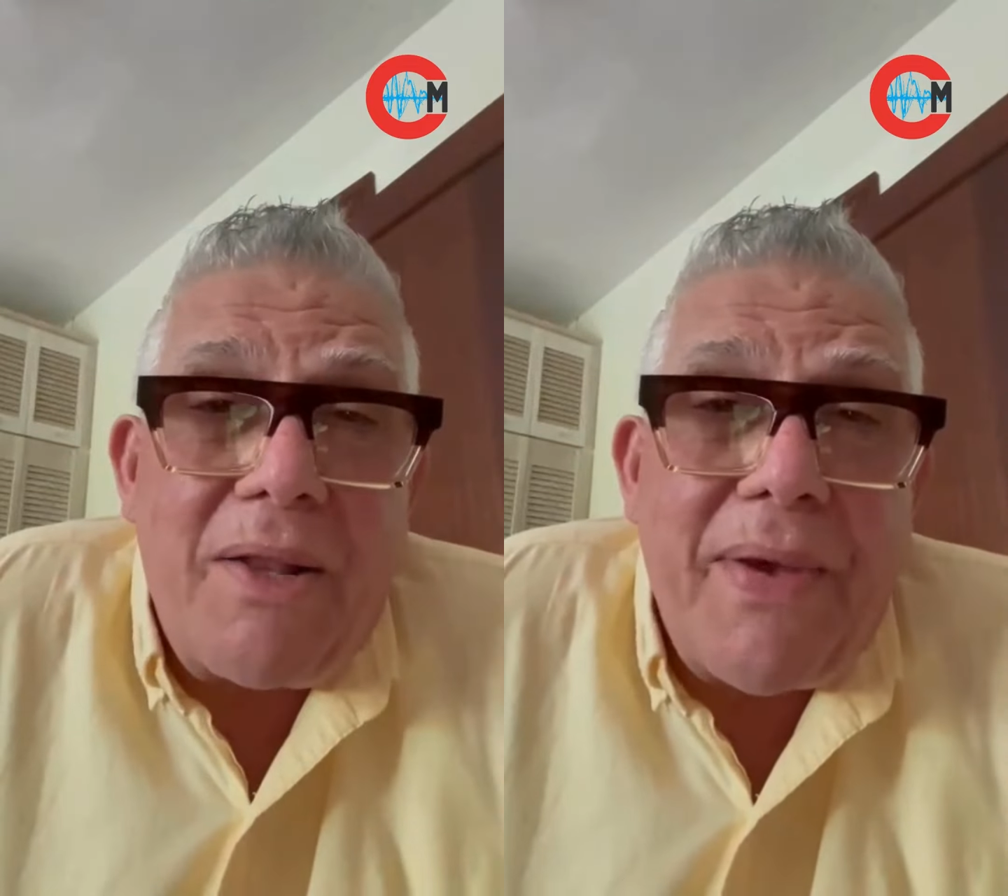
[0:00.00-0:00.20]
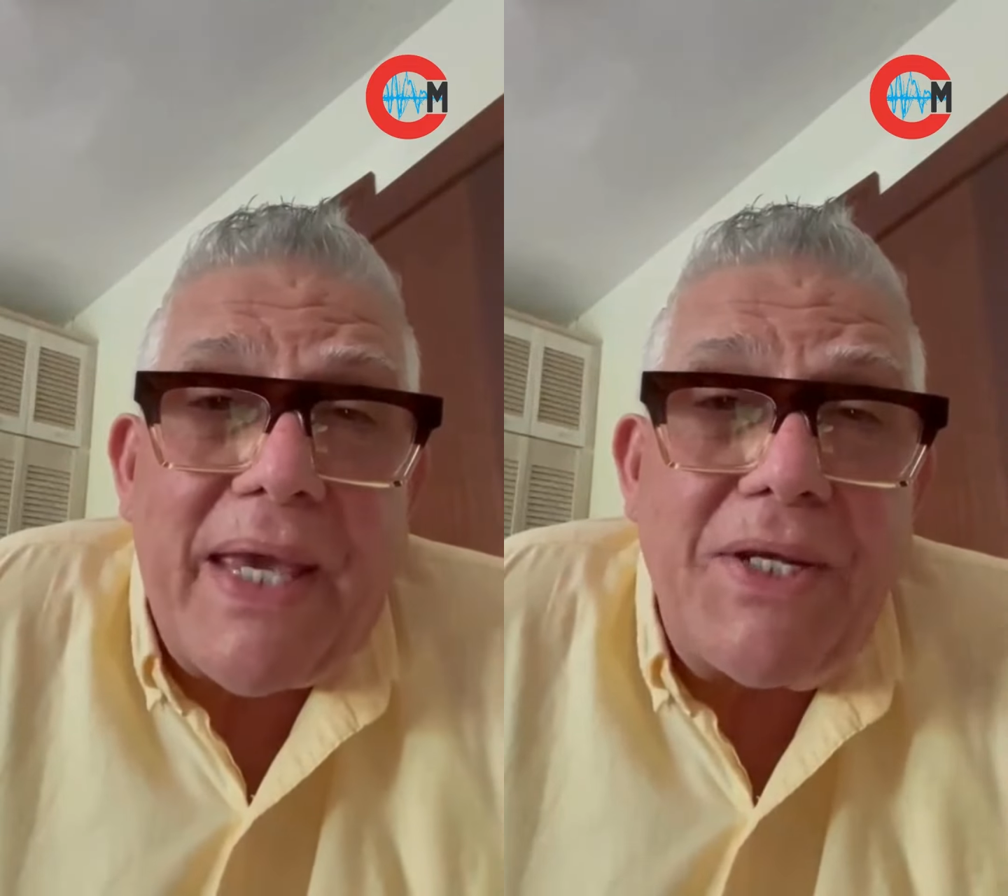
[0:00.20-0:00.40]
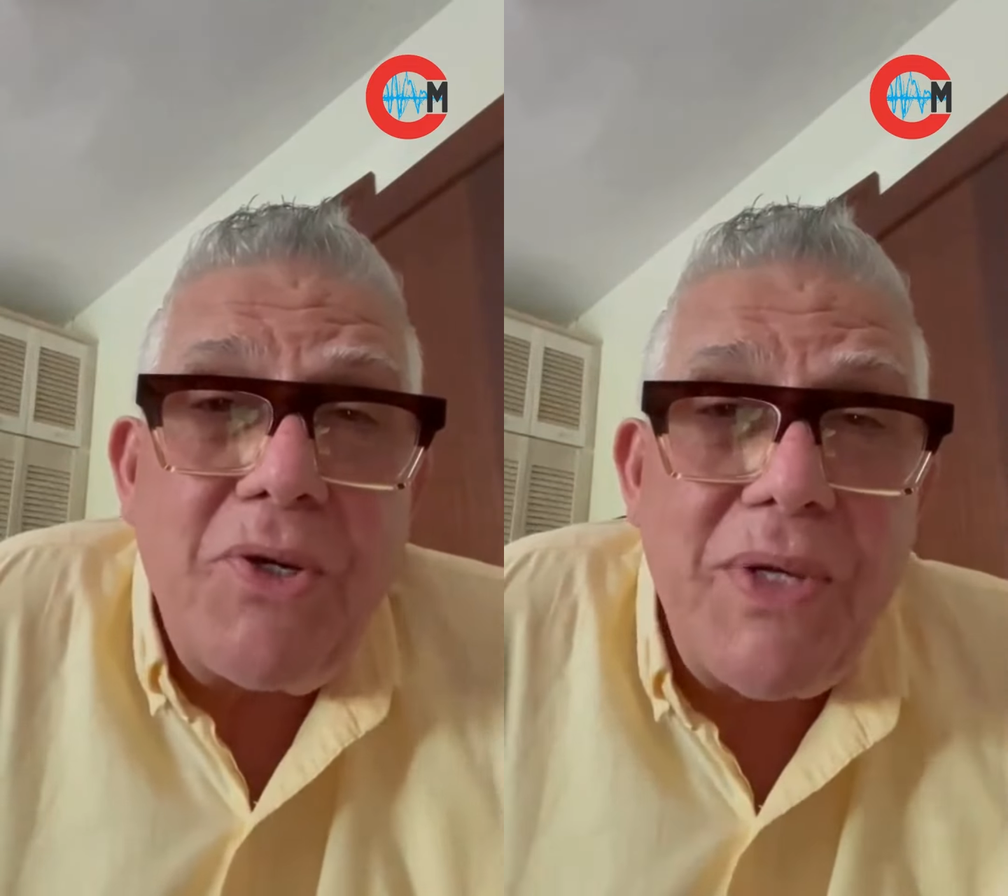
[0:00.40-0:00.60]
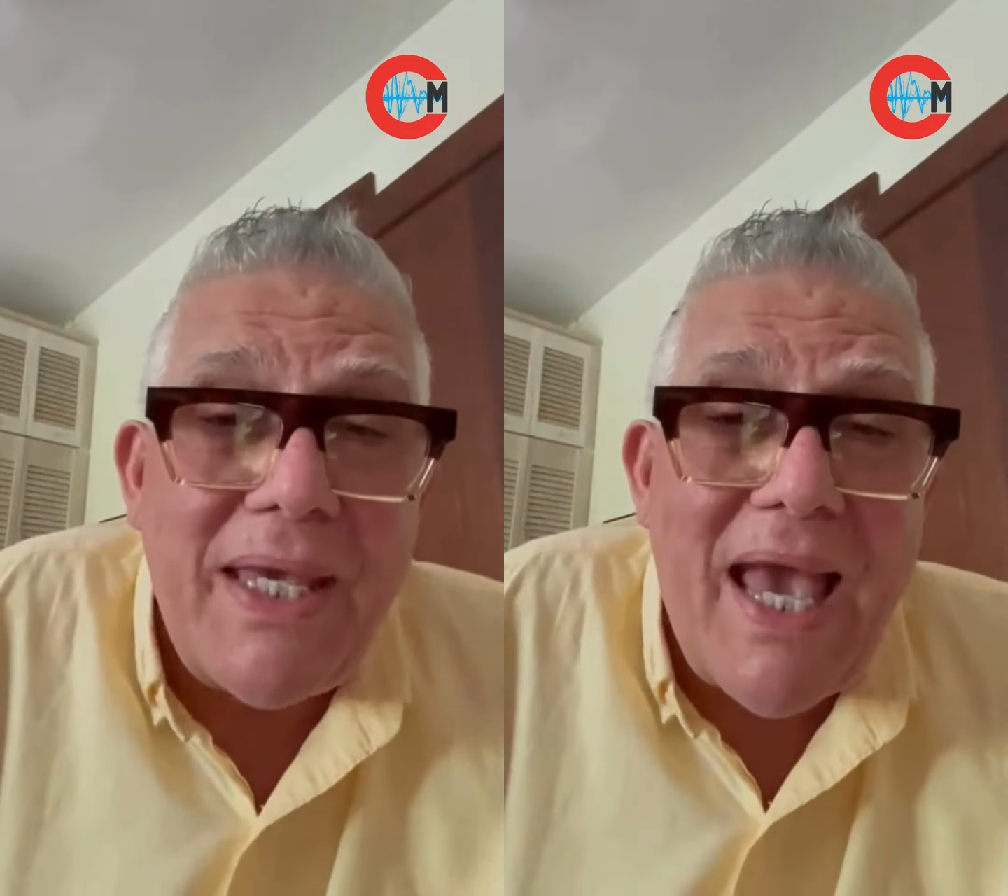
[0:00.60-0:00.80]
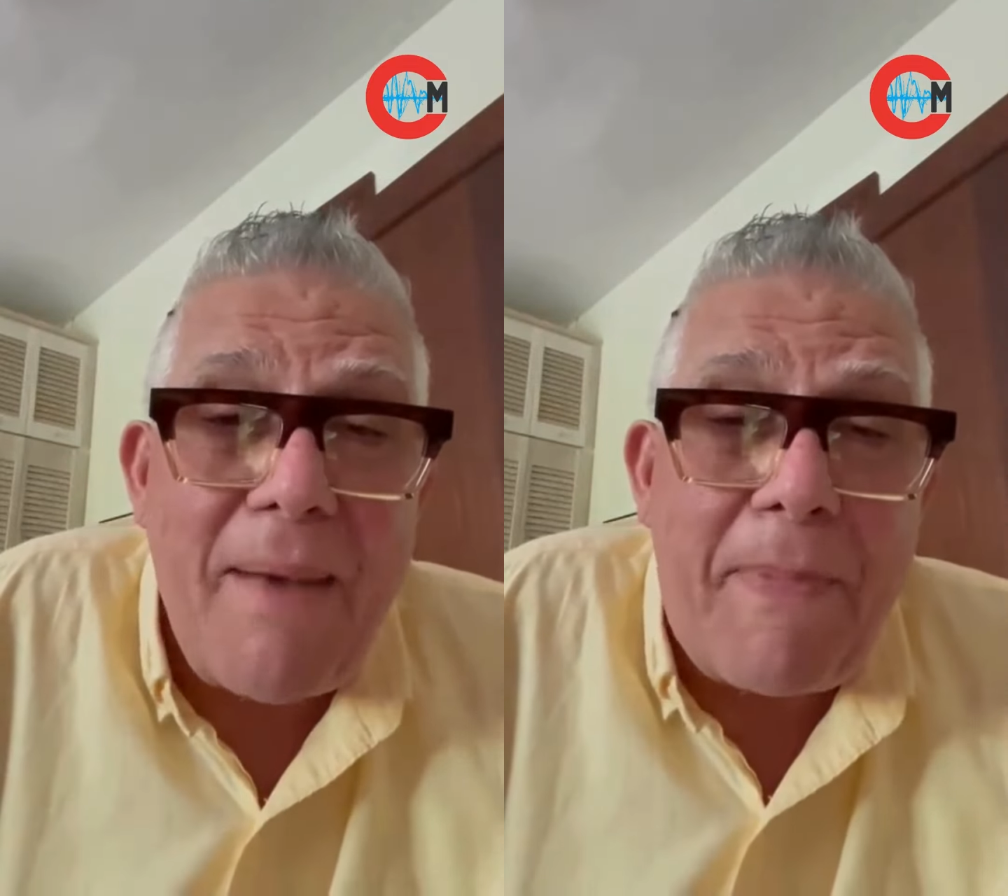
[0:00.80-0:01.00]
What are you going to do? You
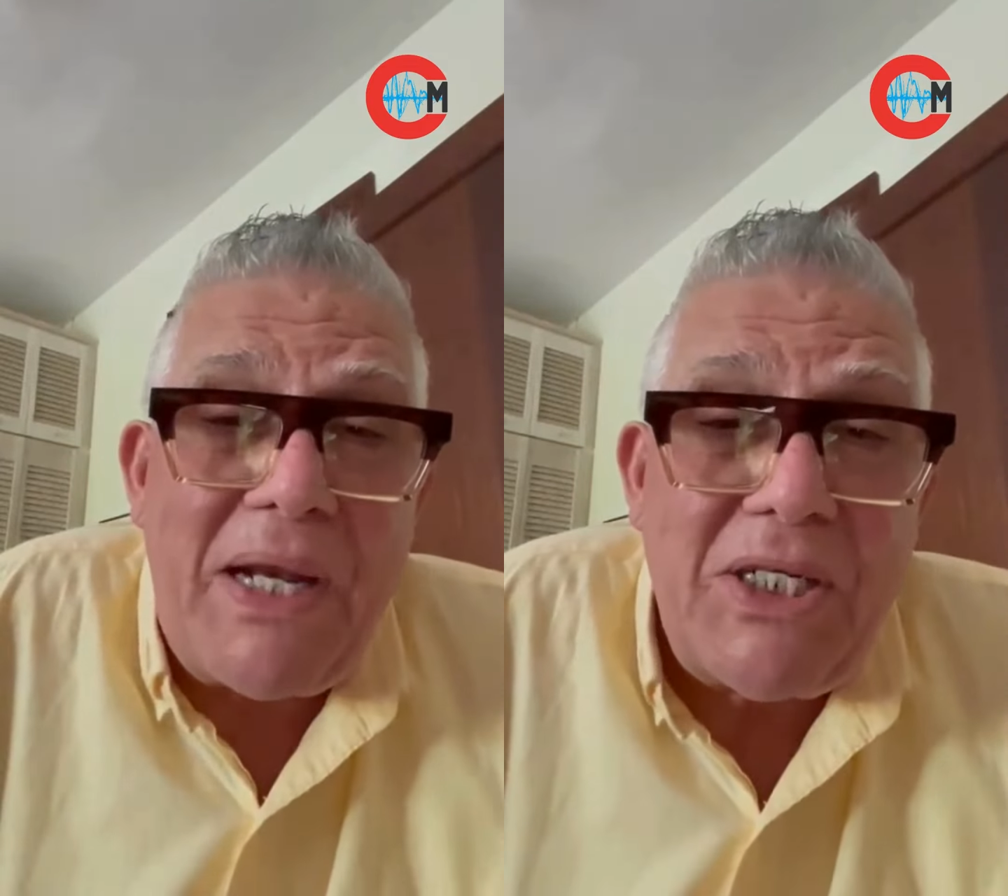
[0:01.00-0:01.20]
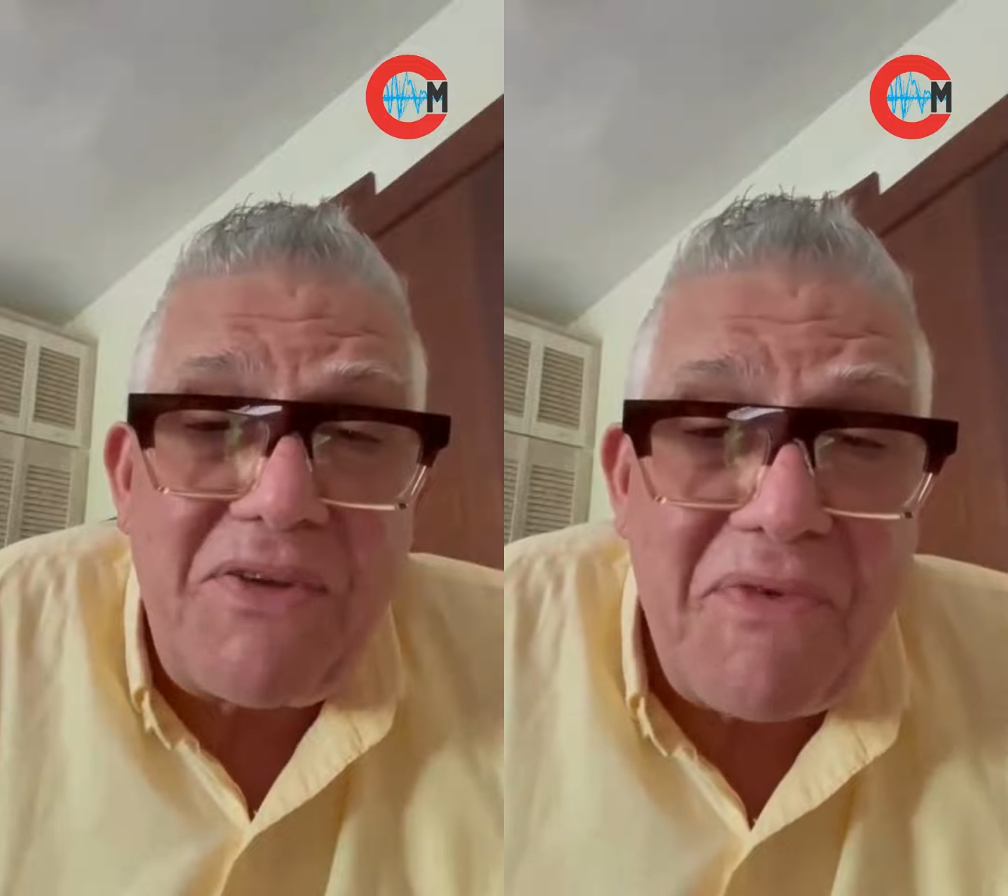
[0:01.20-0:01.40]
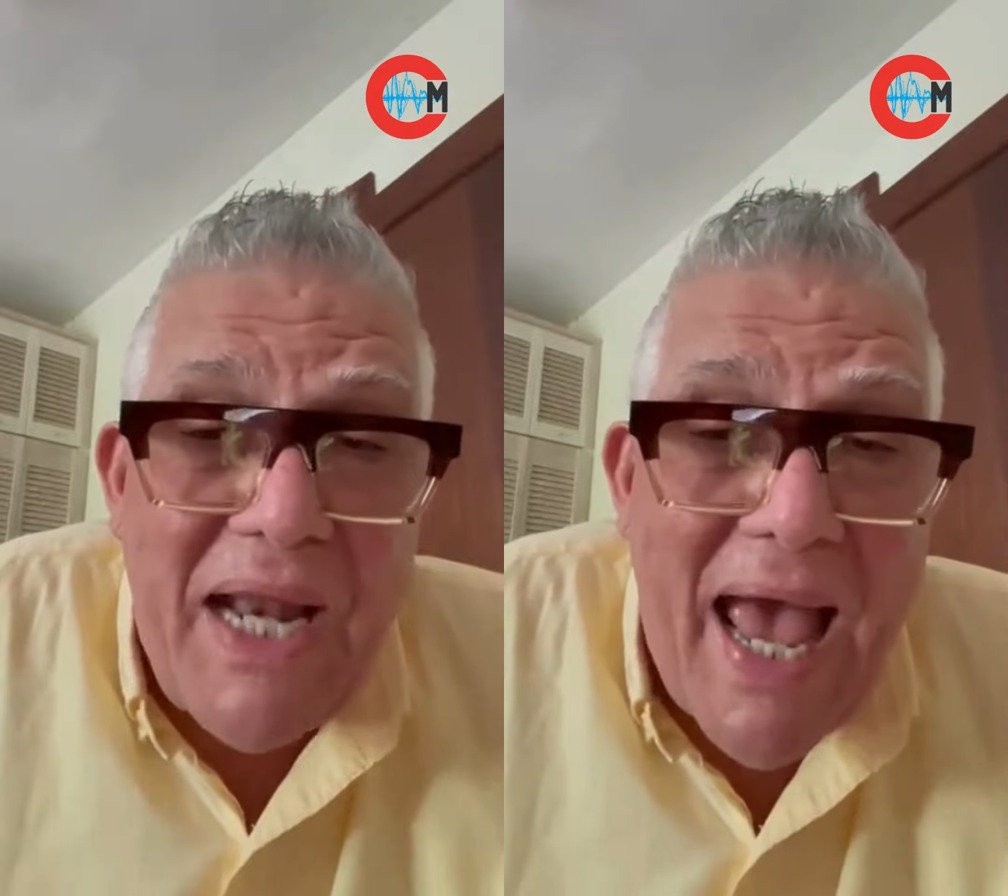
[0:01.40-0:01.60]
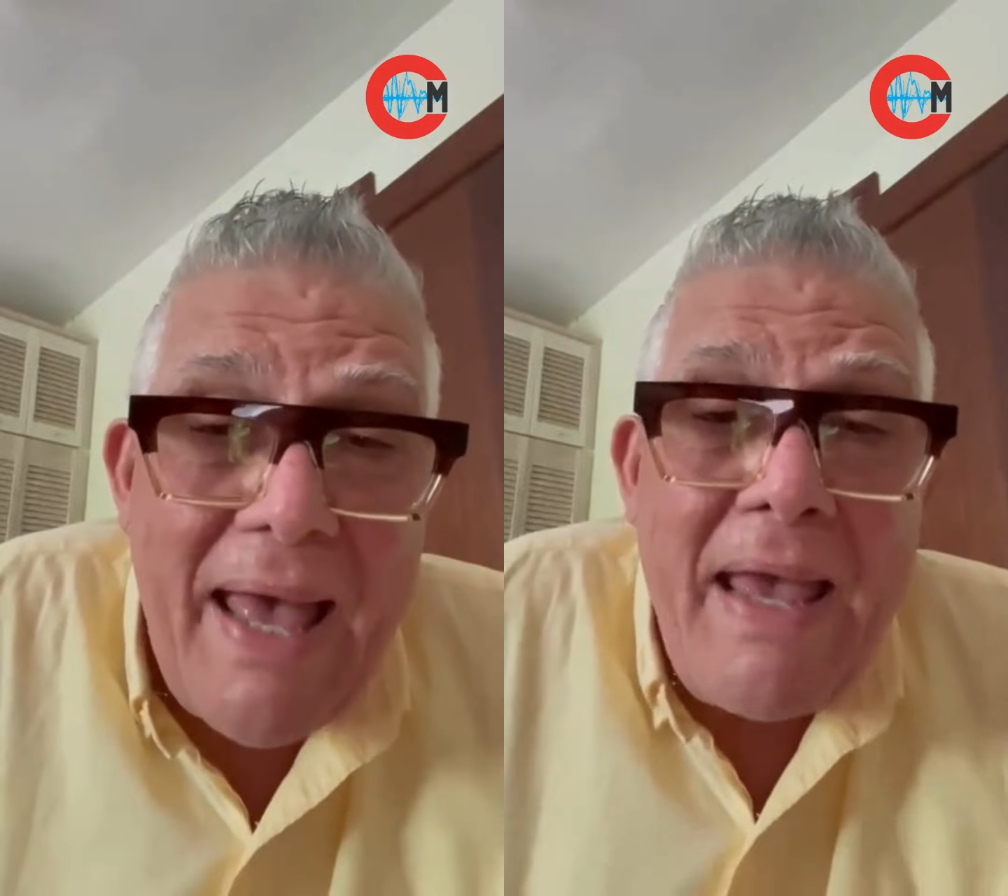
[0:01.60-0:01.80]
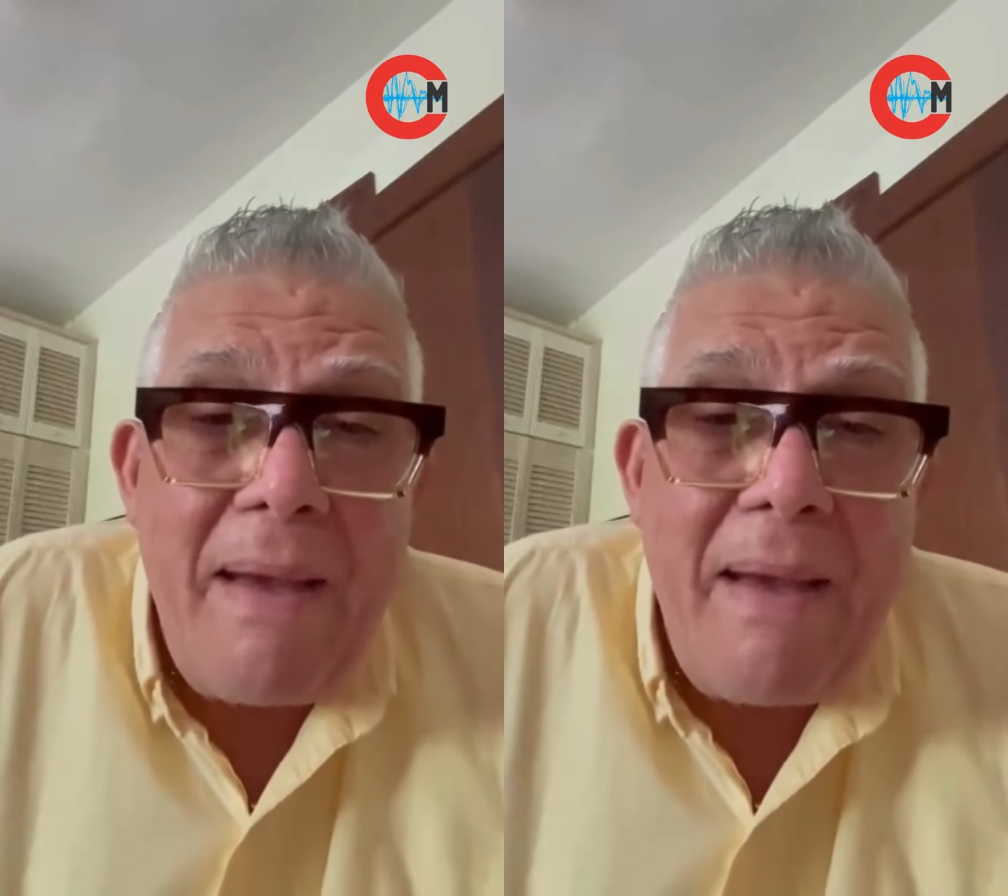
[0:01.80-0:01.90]
can't punish her for that.